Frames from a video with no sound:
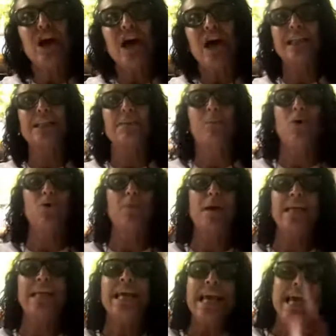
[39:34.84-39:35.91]
halat about
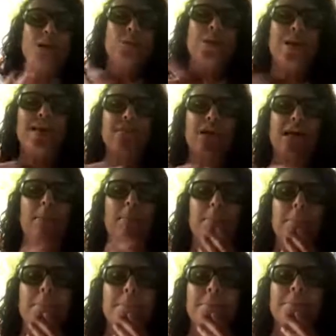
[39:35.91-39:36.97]
money. It will never come.
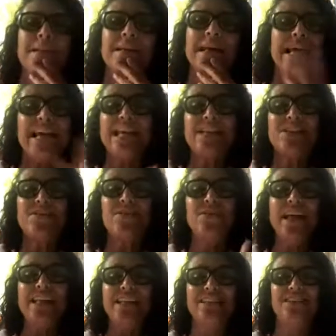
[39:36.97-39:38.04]
It's
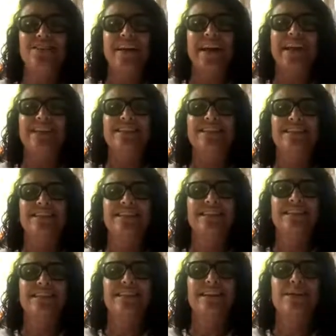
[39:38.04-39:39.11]
very strange,
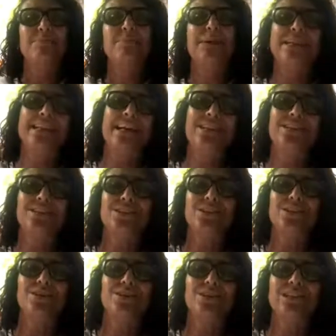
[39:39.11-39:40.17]
but that's the
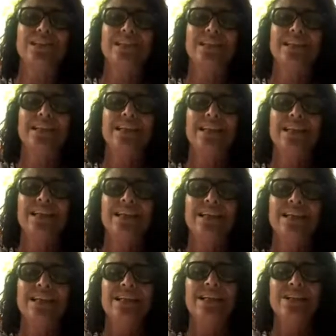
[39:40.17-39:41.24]
truth.
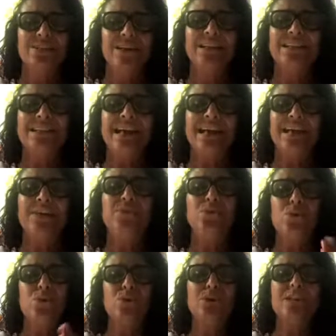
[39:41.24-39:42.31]
Do you understand? If you
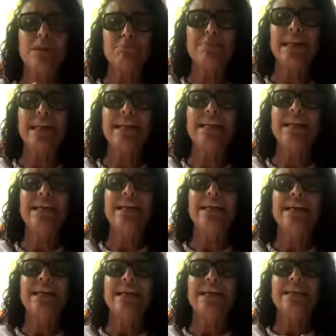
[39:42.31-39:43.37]
do something
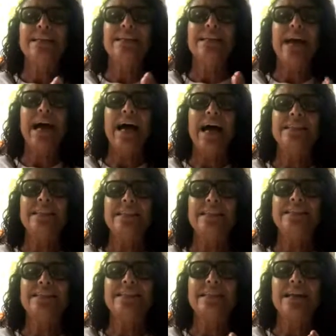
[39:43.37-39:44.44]
that
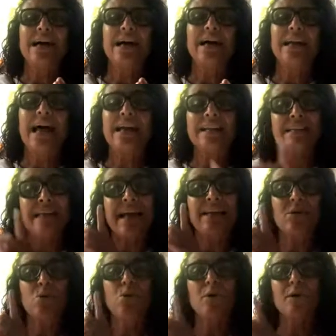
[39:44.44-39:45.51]
is, and as
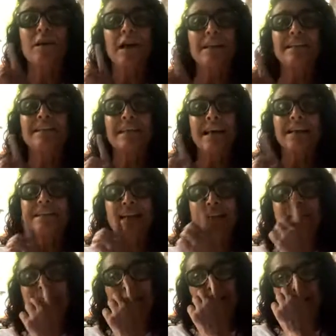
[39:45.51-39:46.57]
I
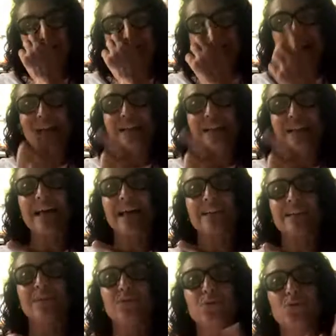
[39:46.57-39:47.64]
said in my last class, if you